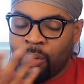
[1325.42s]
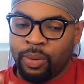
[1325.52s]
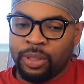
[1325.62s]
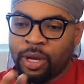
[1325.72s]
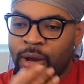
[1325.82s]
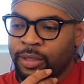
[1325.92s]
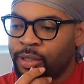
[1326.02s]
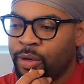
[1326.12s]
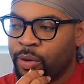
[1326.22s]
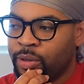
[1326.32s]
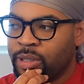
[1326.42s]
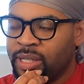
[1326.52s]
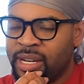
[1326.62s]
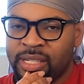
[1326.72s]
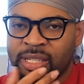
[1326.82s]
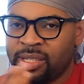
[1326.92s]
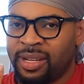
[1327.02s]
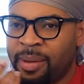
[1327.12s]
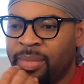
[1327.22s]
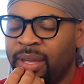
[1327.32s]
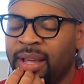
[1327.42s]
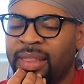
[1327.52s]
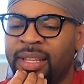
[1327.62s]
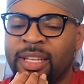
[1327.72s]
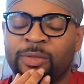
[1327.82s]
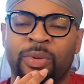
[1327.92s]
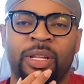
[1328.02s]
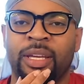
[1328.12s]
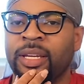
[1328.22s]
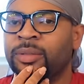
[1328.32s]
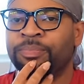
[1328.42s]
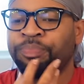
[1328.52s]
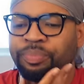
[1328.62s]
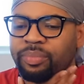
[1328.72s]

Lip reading: was also on today's agenda. I mean, I think that's really it.